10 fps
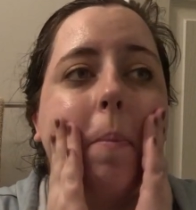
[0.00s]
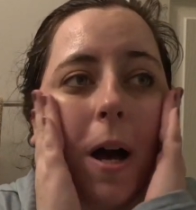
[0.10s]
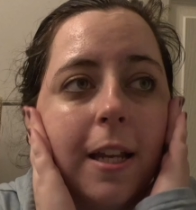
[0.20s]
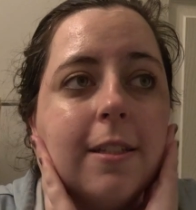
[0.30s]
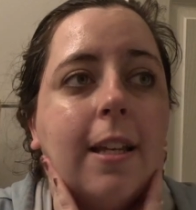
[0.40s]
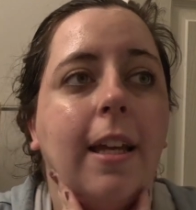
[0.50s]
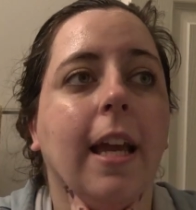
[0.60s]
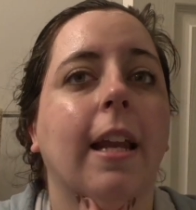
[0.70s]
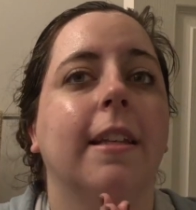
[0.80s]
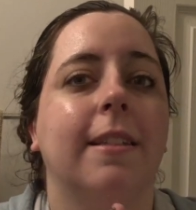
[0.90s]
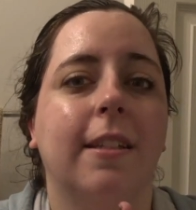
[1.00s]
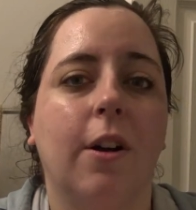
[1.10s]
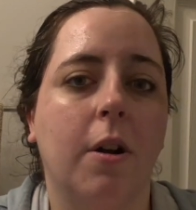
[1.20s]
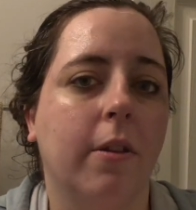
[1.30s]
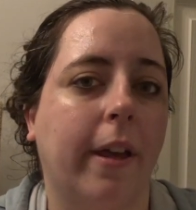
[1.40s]
but it is
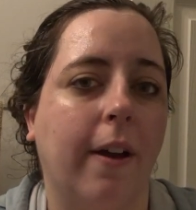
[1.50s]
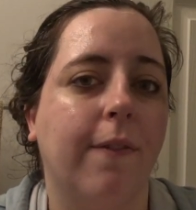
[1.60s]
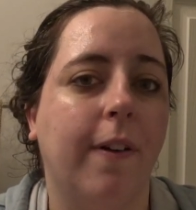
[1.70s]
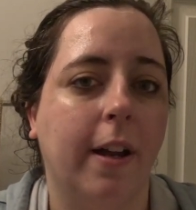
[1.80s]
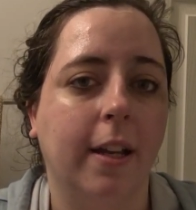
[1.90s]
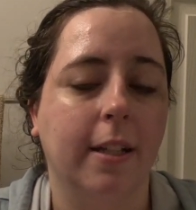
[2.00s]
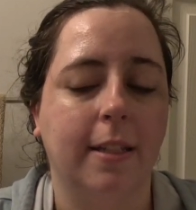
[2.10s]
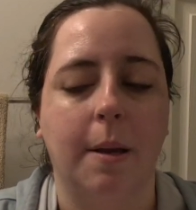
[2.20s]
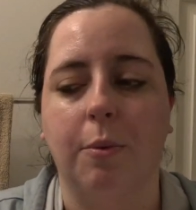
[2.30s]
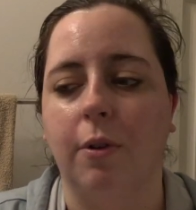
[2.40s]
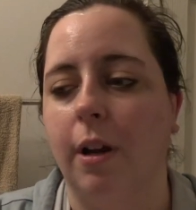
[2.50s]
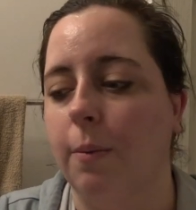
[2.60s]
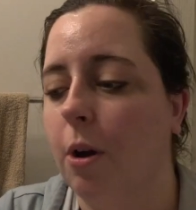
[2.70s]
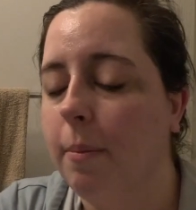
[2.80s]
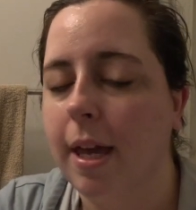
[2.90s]
still like a fun contemporary
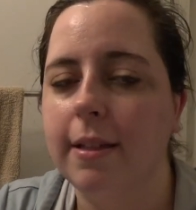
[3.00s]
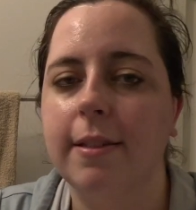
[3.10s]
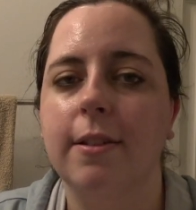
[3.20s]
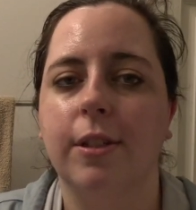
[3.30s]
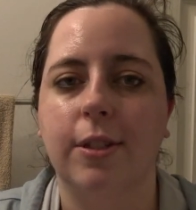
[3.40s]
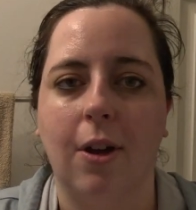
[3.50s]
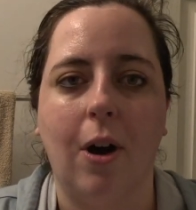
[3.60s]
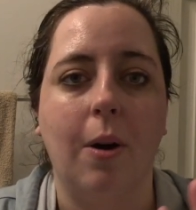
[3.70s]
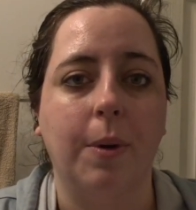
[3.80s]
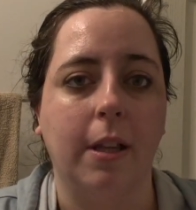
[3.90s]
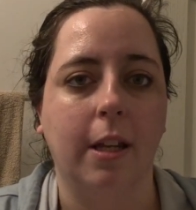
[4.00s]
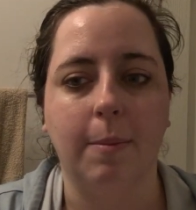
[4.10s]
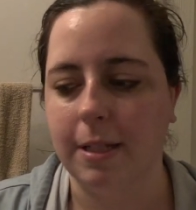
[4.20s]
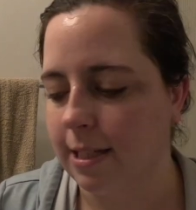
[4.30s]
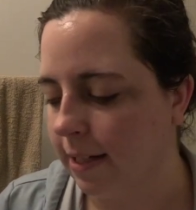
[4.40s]
romance, so I'll read a little
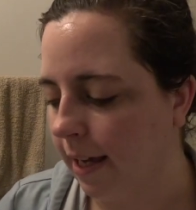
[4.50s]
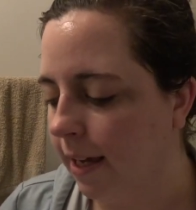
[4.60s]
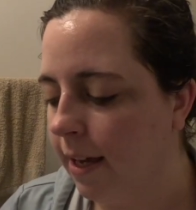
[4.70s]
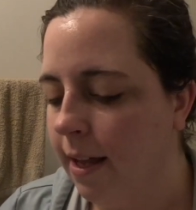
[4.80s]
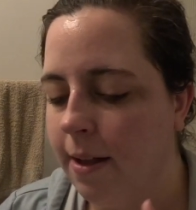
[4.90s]
bit tonight.